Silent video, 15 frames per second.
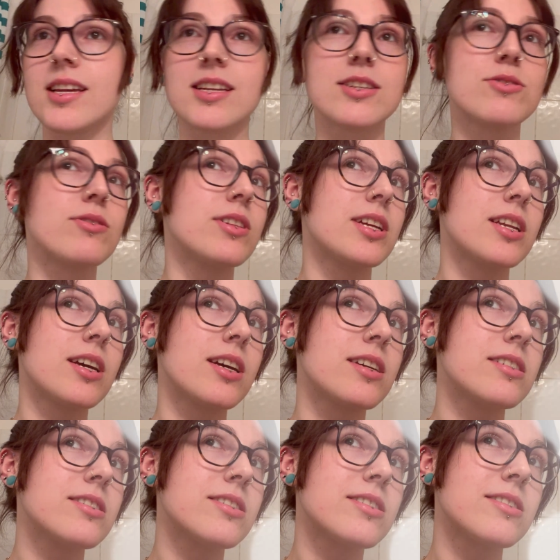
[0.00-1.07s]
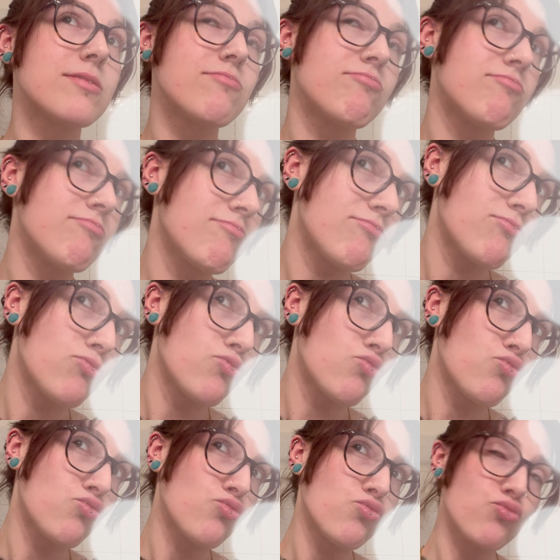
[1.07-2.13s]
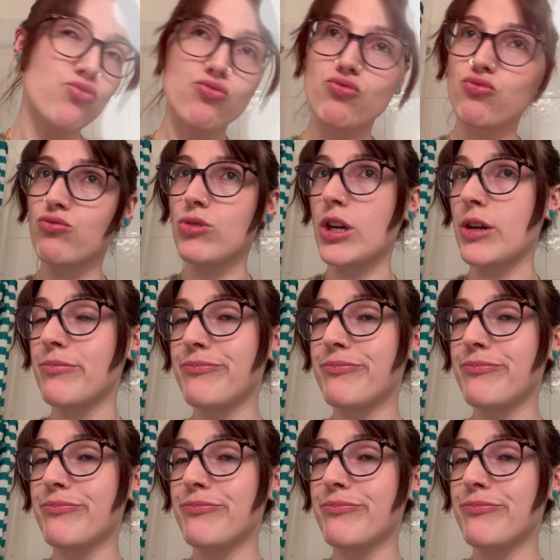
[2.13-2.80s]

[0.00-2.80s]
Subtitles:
is really nice. Yeah.